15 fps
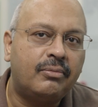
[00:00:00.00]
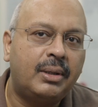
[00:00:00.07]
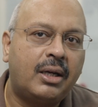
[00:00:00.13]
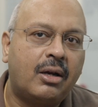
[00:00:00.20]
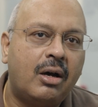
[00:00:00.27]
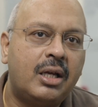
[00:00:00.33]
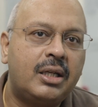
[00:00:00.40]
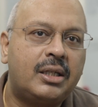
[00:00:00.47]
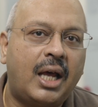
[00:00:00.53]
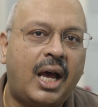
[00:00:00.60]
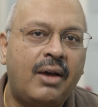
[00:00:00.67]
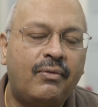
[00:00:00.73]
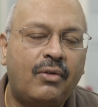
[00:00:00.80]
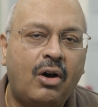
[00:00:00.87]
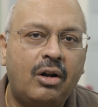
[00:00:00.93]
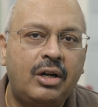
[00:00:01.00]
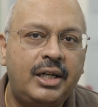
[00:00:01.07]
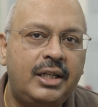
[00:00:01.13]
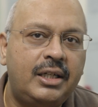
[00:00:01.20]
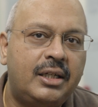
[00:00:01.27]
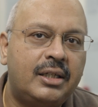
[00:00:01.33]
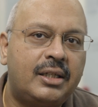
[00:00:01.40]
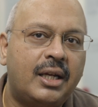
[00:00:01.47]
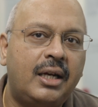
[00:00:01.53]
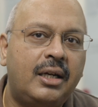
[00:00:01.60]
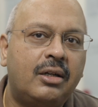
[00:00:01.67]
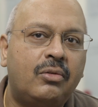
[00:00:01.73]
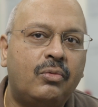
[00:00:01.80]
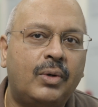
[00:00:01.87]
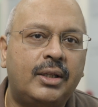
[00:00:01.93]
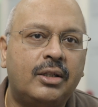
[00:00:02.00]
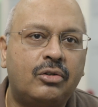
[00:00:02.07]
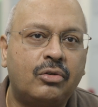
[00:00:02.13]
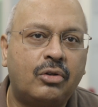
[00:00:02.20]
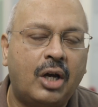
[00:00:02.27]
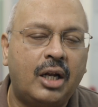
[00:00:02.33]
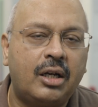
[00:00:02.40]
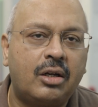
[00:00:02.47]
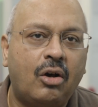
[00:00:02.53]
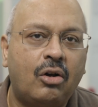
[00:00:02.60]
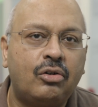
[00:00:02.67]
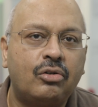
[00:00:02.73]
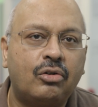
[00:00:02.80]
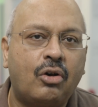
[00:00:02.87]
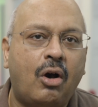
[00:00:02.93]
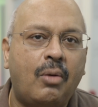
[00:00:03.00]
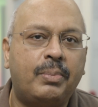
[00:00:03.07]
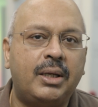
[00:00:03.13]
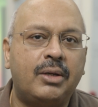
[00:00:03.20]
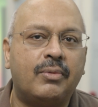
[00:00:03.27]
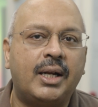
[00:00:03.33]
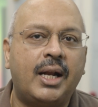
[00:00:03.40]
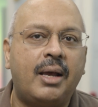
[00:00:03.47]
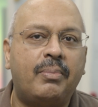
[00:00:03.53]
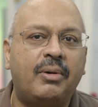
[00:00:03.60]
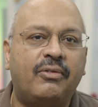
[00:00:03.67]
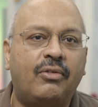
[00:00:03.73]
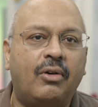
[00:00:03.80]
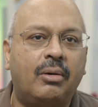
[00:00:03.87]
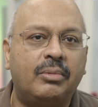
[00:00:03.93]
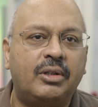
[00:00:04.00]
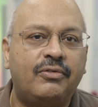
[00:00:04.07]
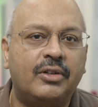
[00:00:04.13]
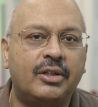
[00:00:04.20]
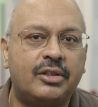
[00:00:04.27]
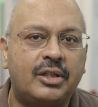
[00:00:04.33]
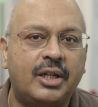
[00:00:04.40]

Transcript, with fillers: because I've already decided whether to cut or to copy when I perform the first